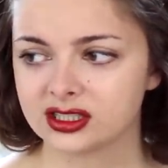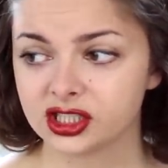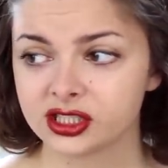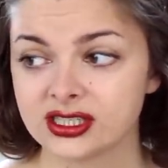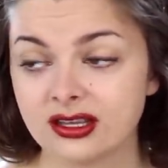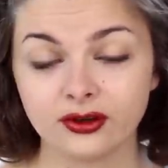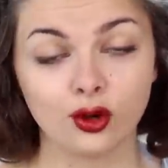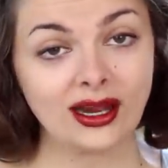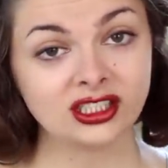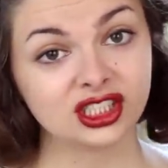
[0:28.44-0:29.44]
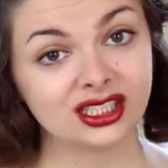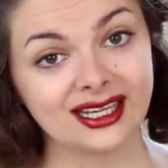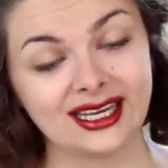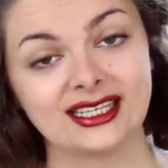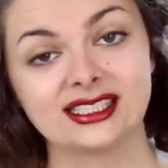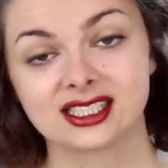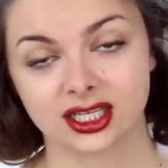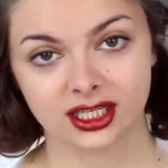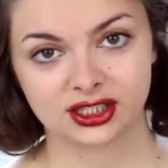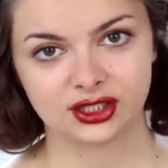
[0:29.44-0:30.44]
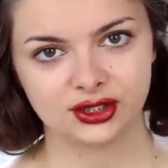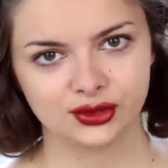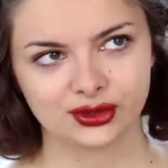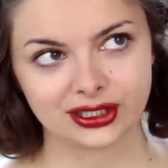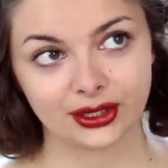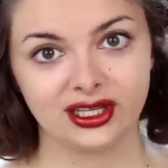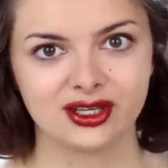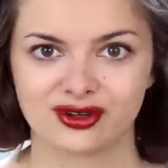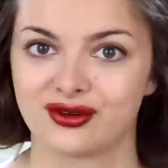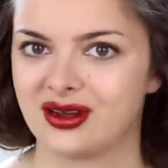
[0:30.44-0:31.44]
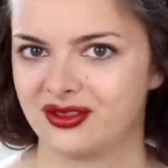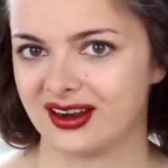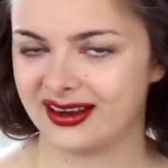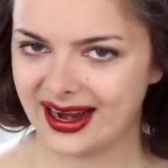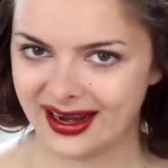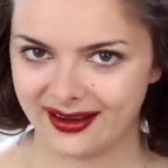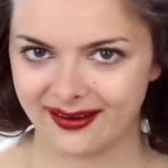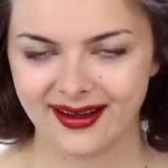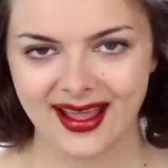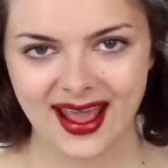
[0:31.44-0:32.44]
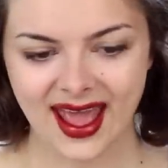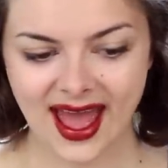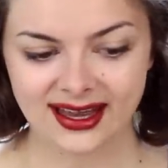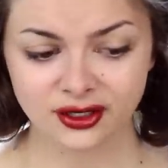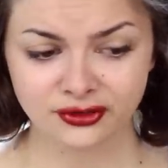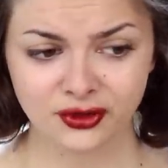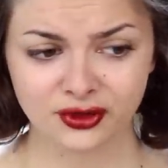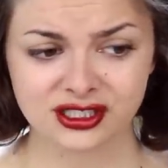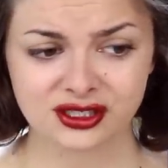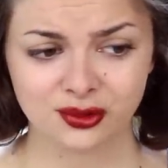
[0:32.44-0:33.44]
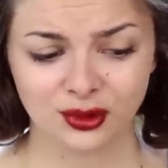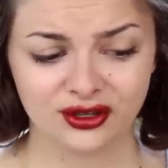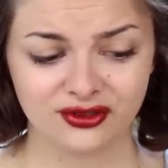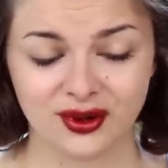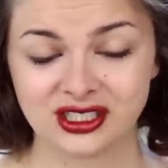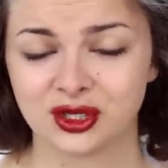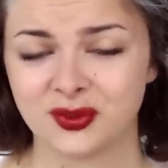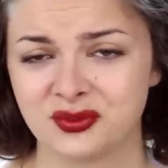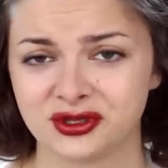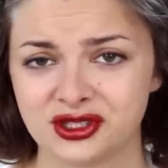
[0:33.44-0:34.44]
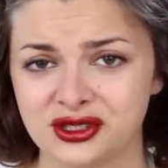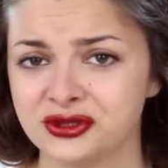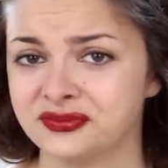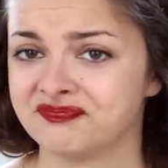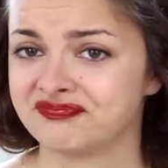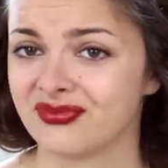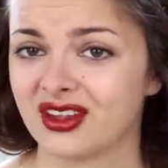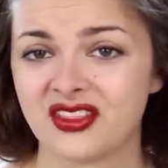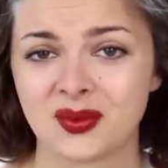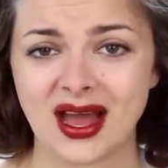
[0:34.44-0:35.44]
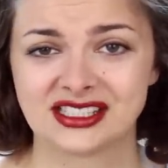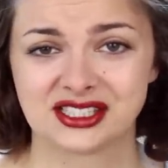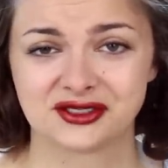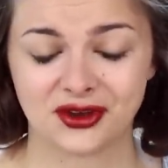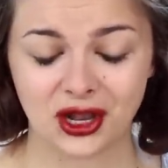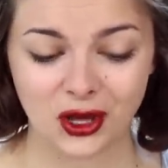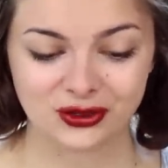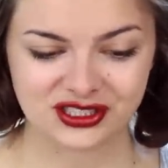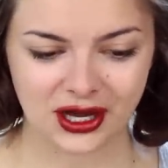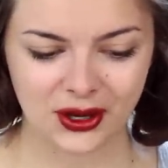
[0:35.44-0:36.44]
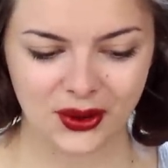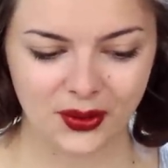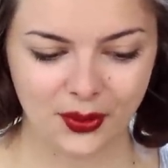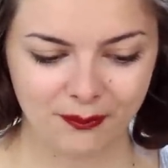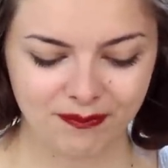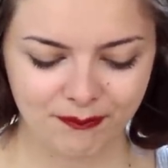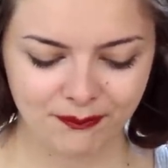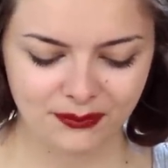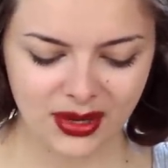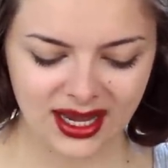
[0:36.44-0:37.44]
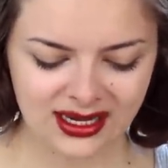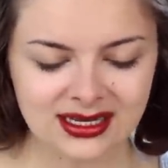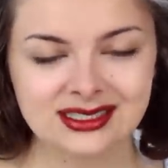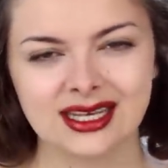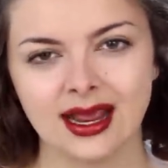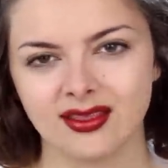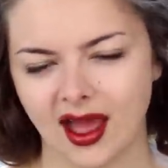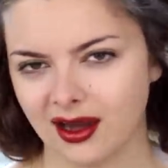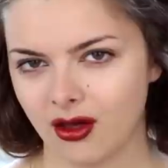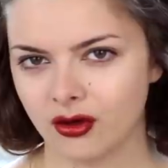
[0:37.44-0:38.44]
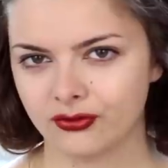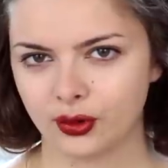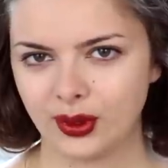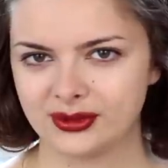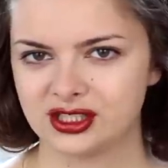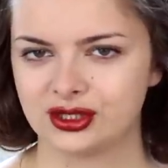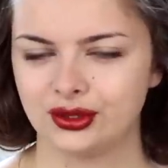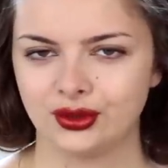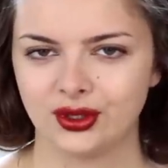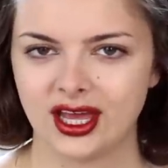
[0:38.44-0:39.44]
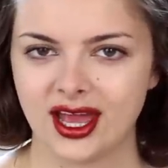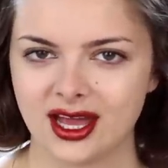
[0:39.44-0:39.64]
certain influential ladies started to slowly grow out their hair. And of course, what influential people do, the masses follow. So it didn't take that long for women to